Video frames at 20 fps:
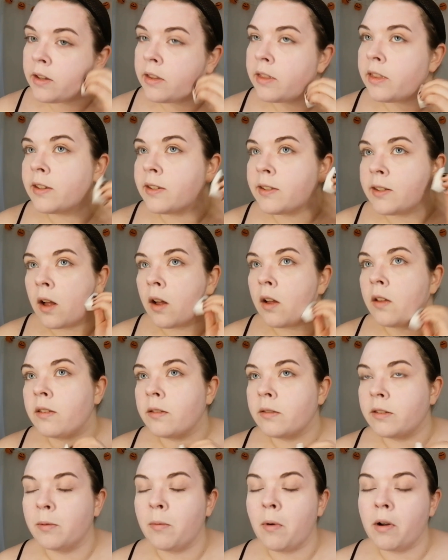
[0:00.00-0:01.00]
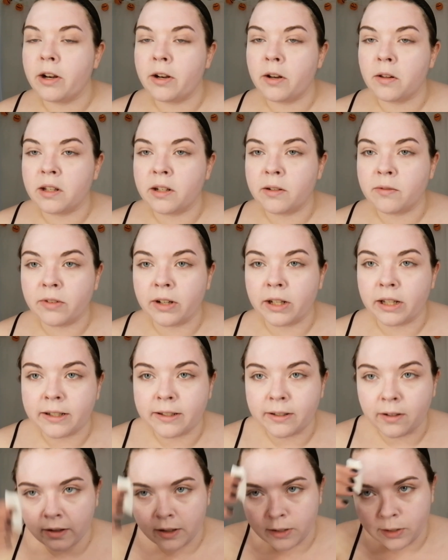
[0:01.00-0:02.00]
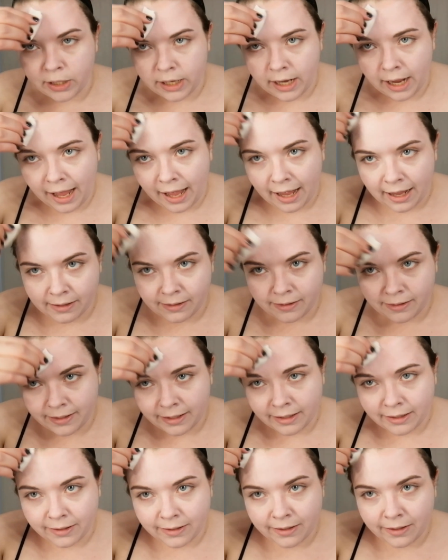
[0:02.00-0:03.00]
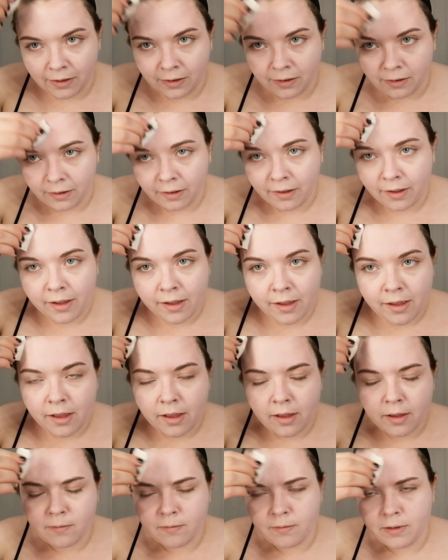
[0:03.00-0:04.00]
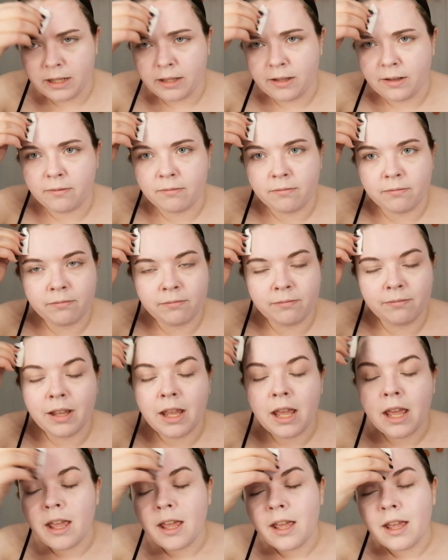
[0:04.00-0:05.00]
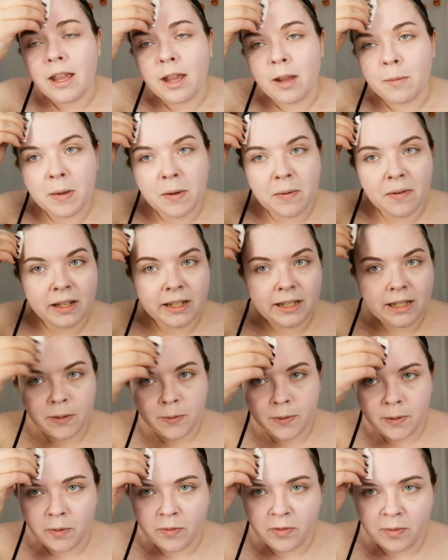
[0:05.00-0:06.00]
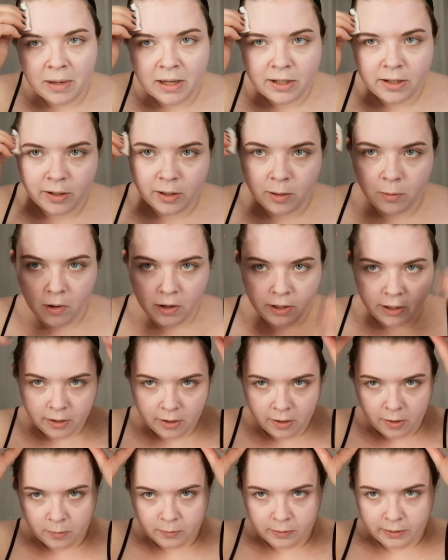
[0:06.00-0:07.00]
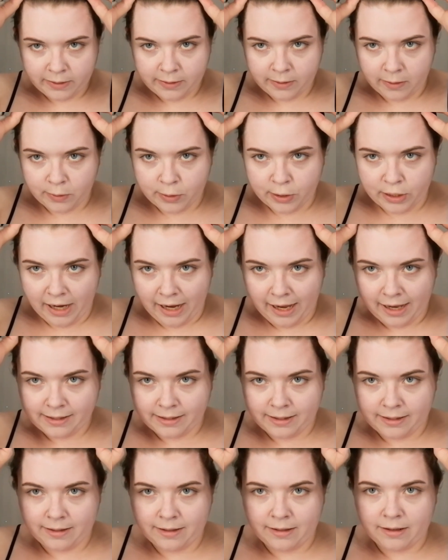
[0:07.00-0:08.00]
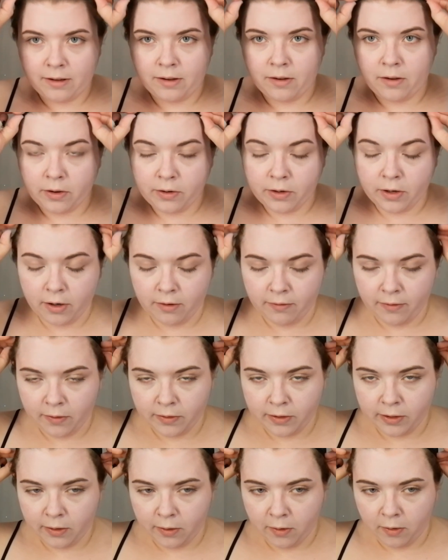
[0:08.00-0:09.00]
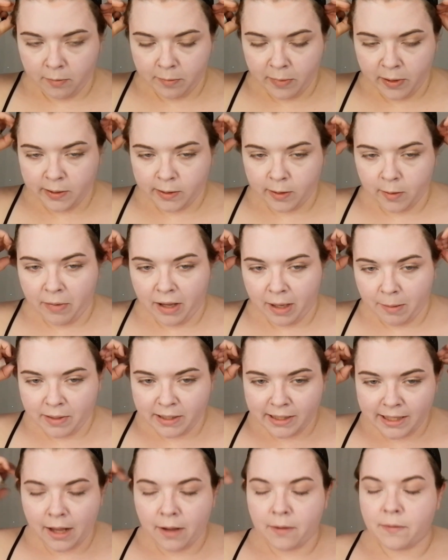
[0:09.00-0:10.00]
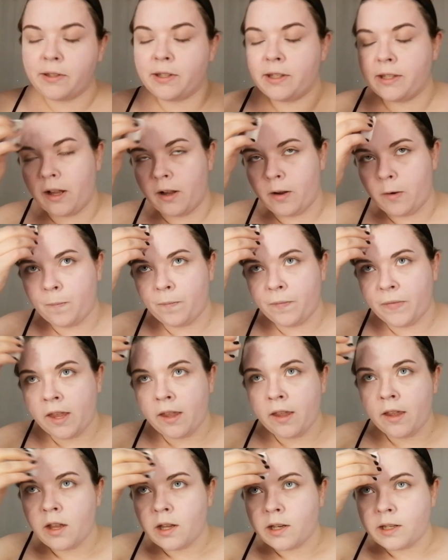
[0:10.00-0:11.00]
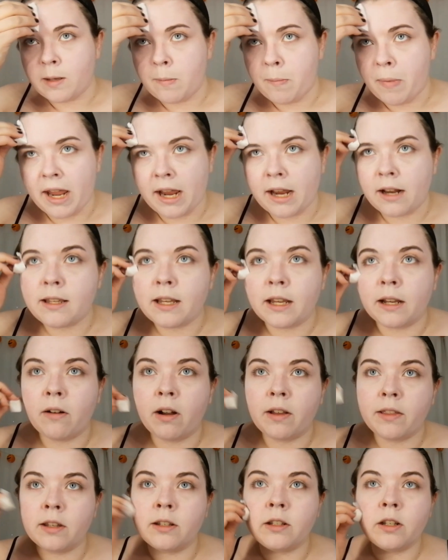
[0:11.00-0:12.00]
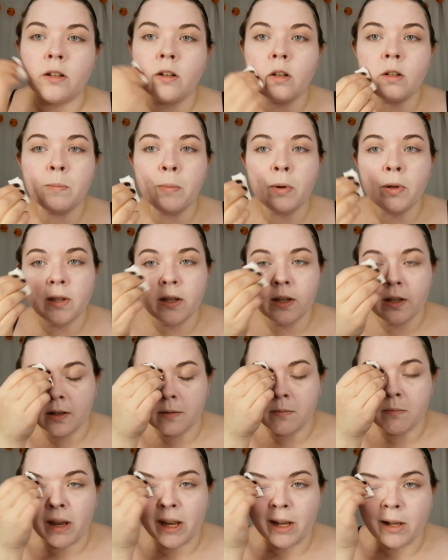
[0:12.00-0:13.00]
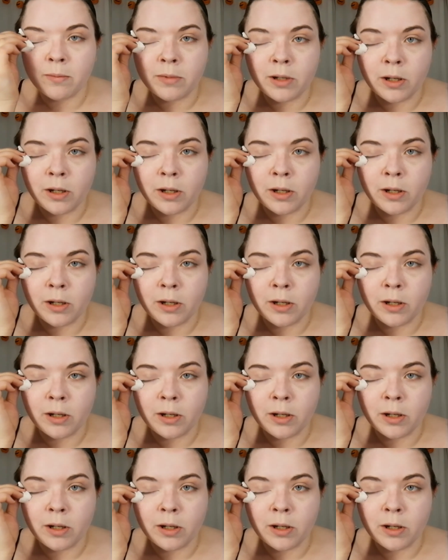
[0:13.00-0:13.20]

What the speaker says: the one and only really song that she has in the song, it'd be really difficult for me to do the one and only song she has on her own in the whole musical by myself. So, debating whether to just put this makeup